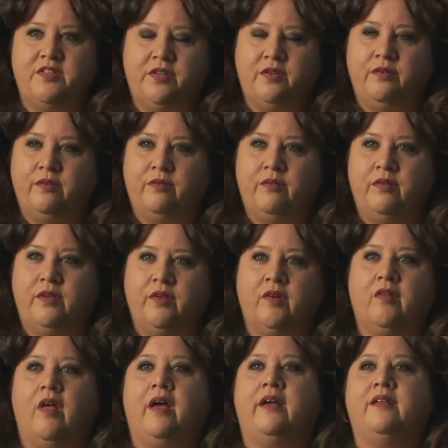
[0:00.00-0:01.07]
to
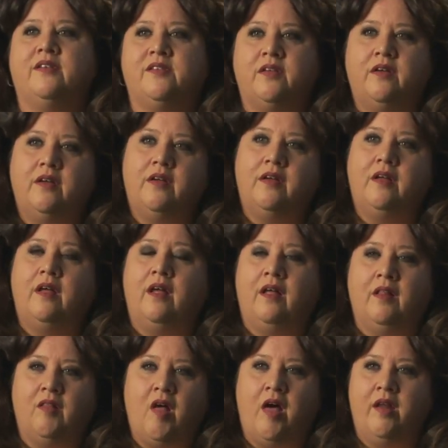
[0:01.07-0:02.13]
utilize
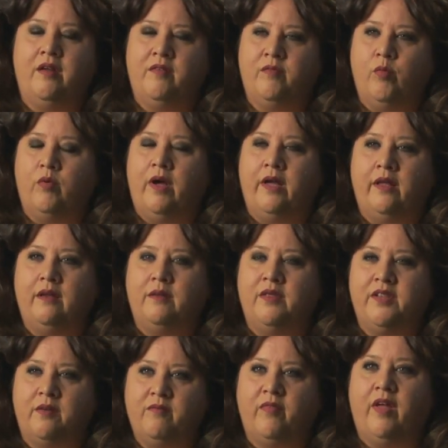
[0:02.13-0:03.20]
a lot of
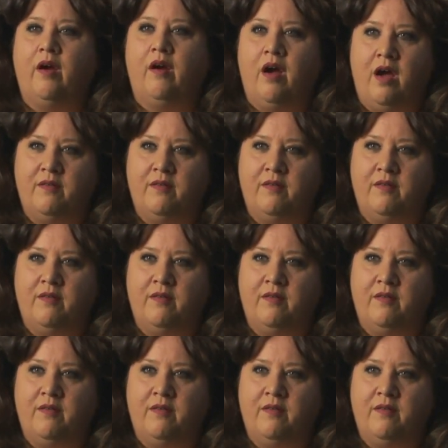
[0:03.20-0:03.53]
what Sunflower